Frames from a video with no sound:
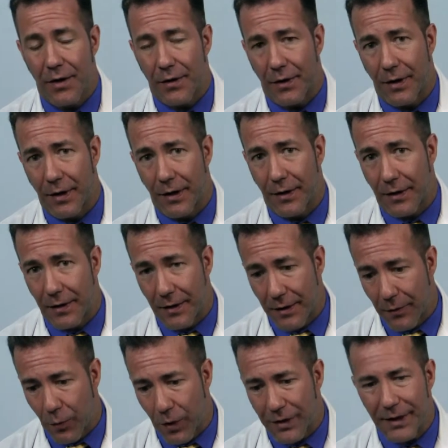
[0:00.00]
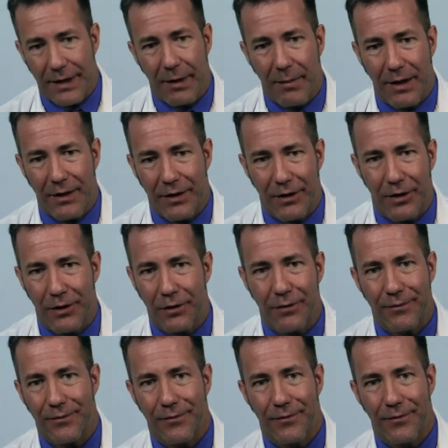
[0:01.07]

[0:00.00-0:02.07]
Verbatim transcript: And what does that mean to you?